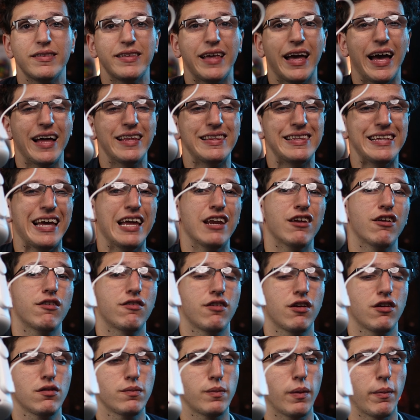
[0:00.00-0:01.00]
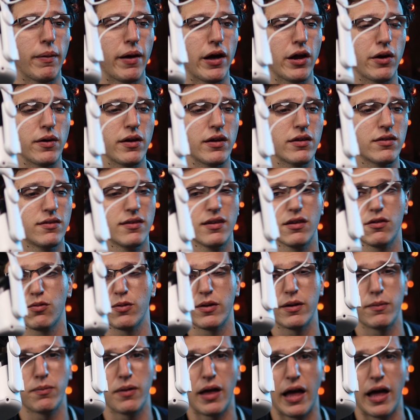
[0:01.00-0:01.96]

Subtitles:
had the interchangeable batteries, this would